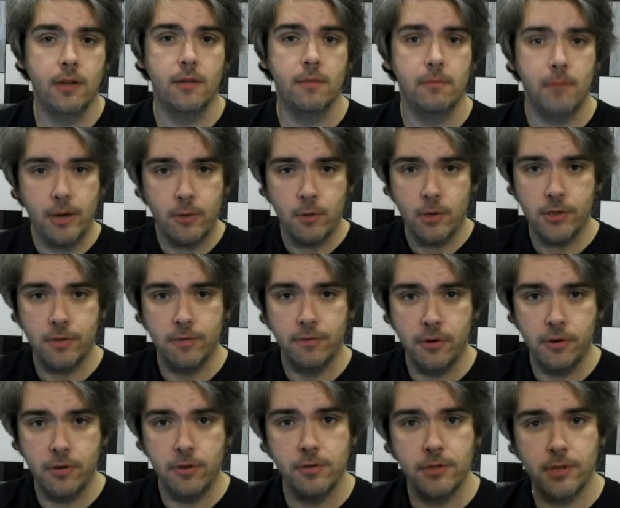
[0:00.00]
My question for
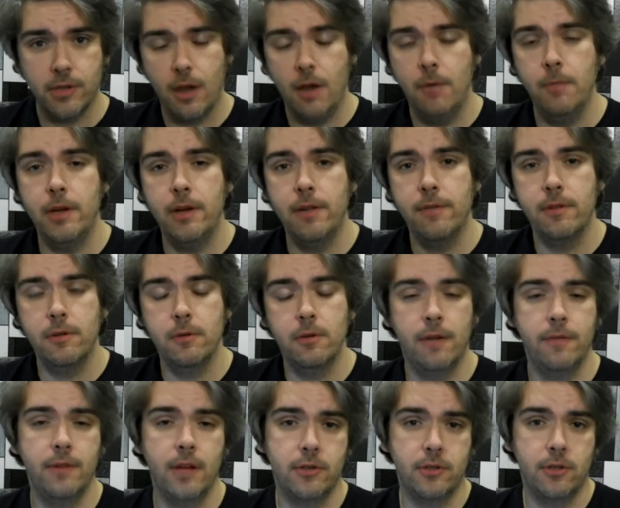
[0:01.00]
you is, how many of you
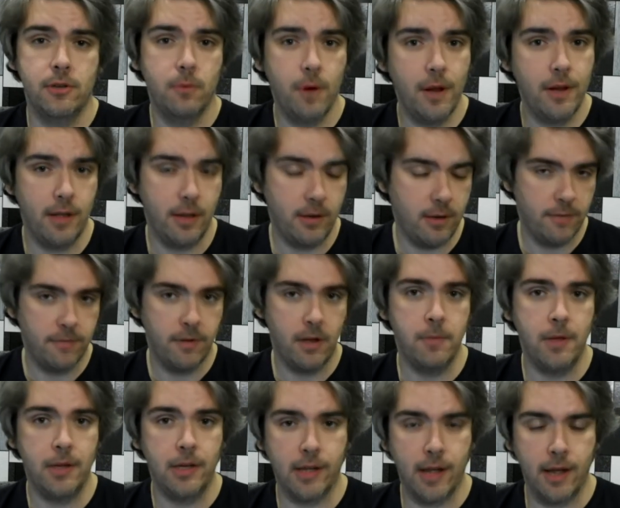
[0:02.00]
have actually read any of
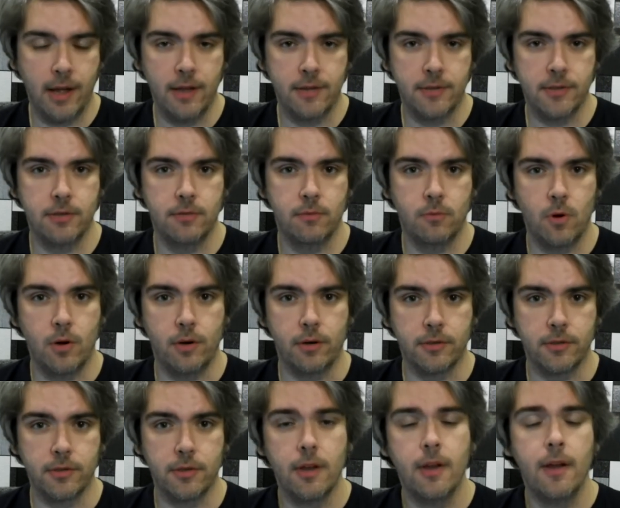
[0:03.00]
Almeida Garrett's works?